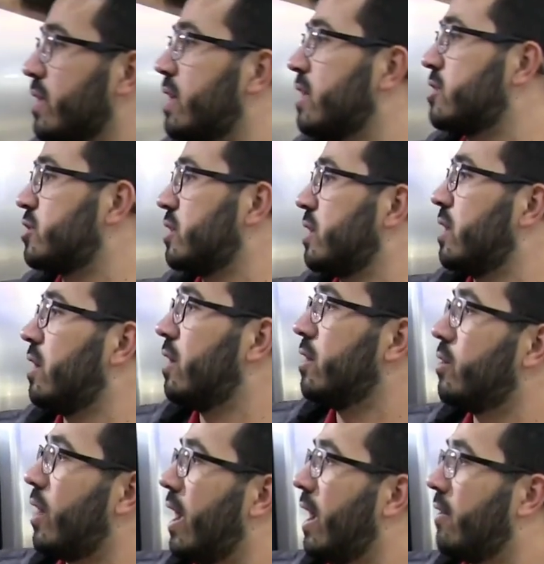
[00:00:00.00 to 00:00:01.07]
the kitchen here,
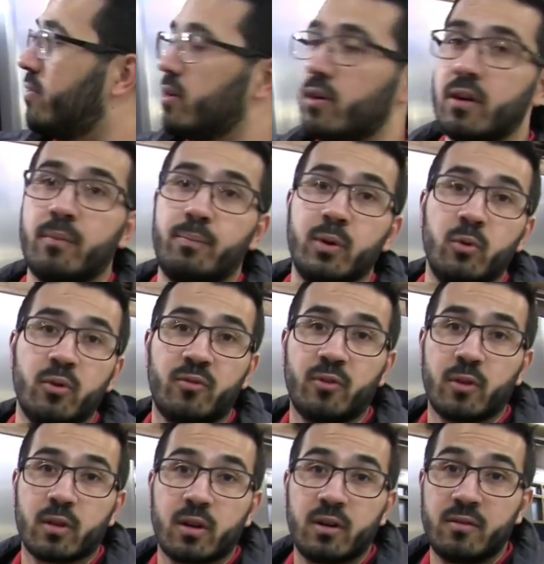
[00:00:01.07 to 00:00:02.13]
you have your
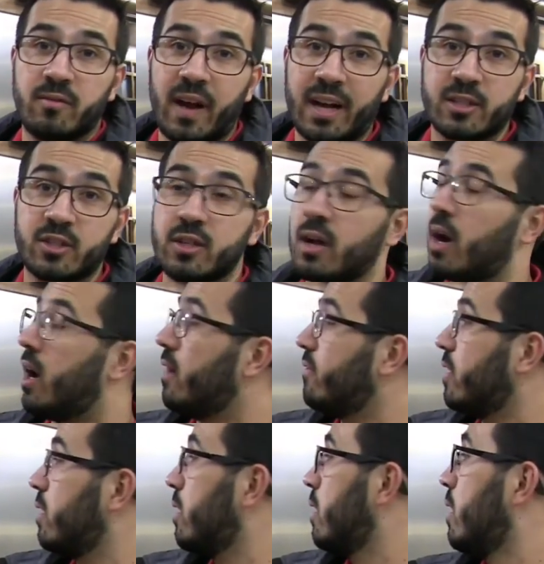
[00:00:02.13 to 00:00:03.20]
beautiful convection
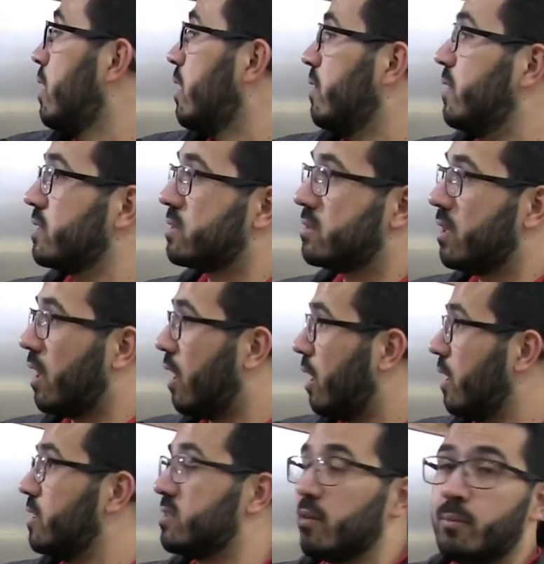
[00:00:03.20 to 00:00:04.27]
oven. This
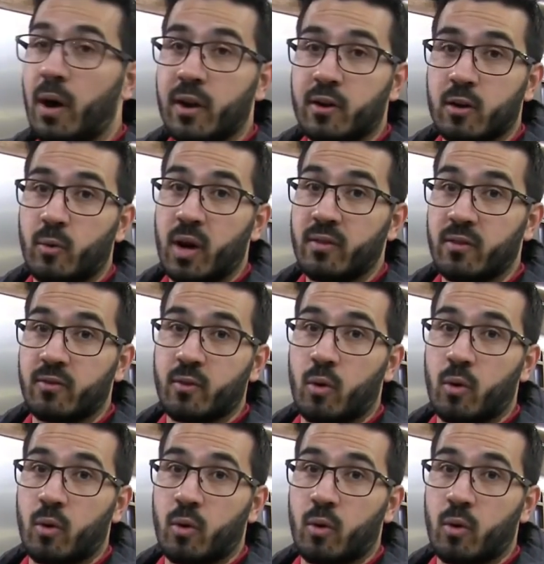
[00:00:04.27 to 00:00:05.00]
is a microwave, of